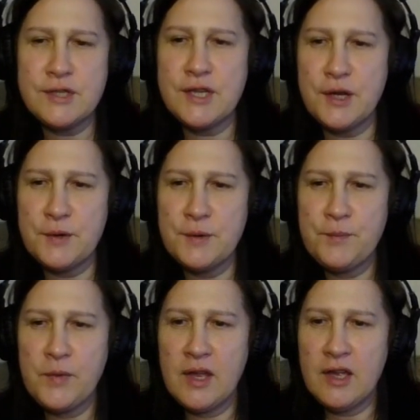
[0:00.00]
So
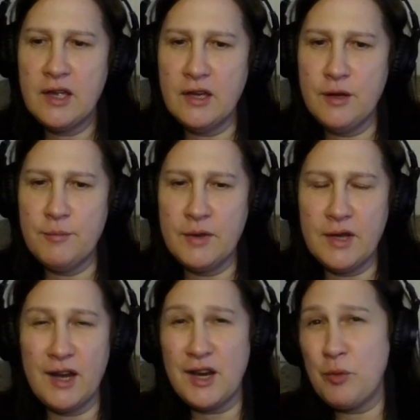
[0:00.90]
I'm
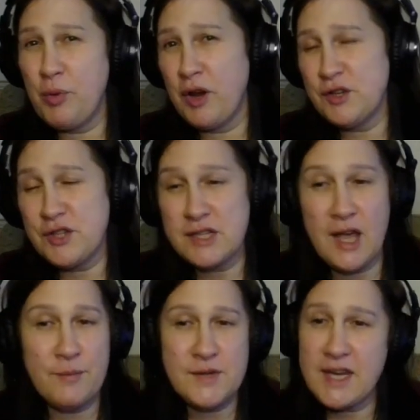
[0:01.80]
going to apologize,
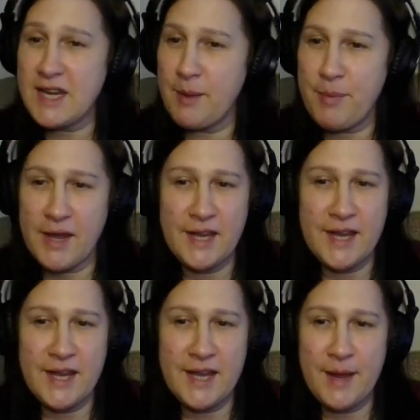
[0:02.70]
I'm taking that back
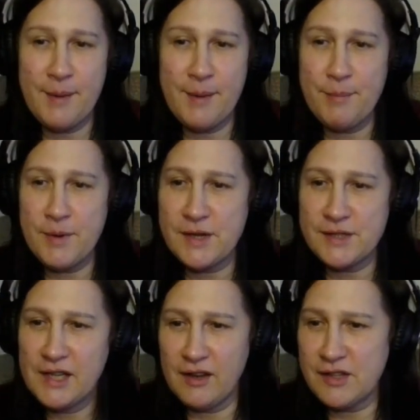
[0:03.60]
again because
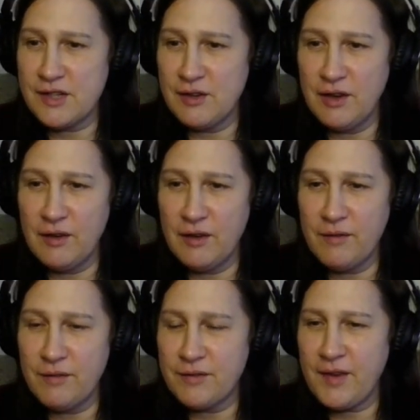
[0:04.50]
I so
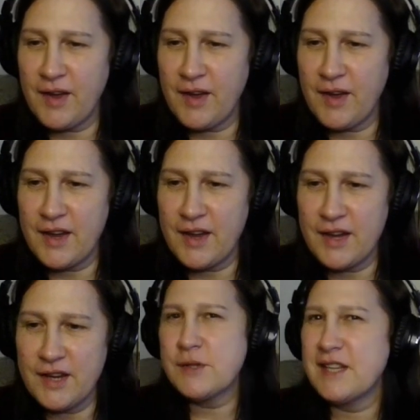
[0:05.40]
loved that intro, but I
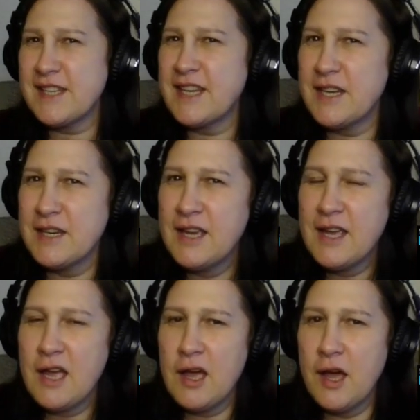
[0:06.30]
was kind of taken
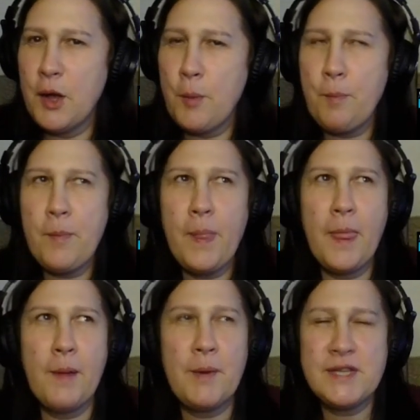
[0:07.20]
and
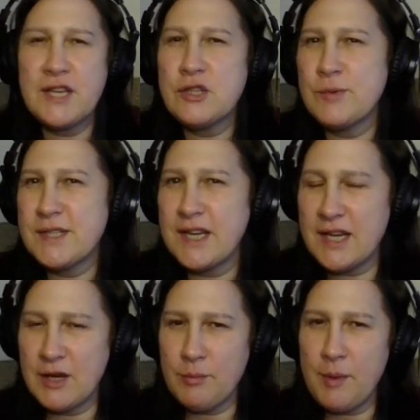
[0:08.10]
my attention was
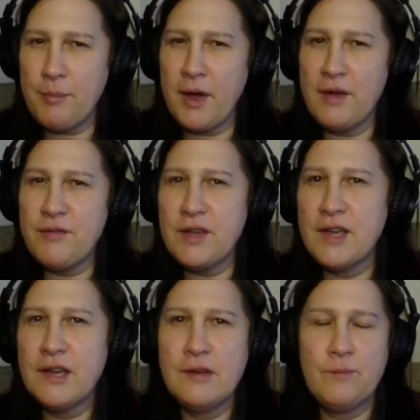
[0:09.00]
taken a little bit by the
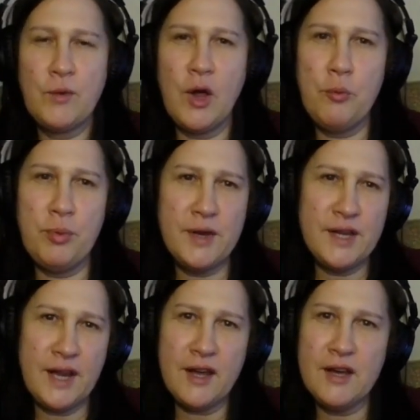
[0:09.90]

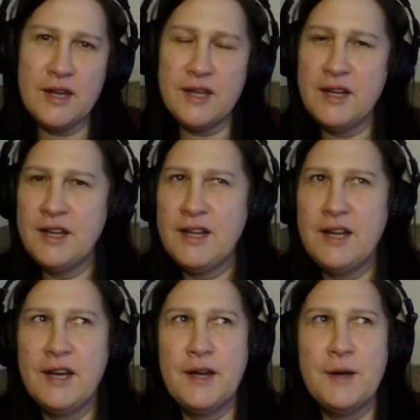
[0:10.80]
opening
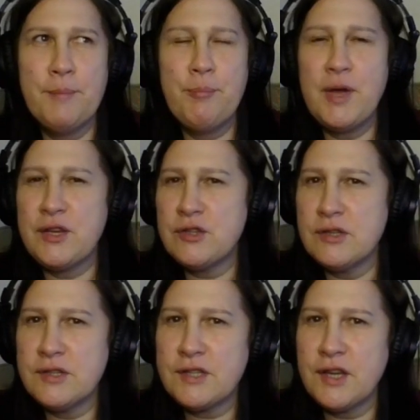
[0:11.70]

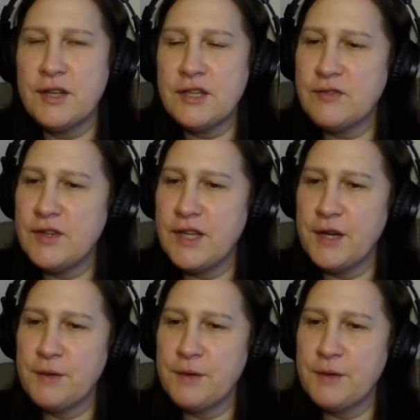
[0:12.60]
pictures on this video.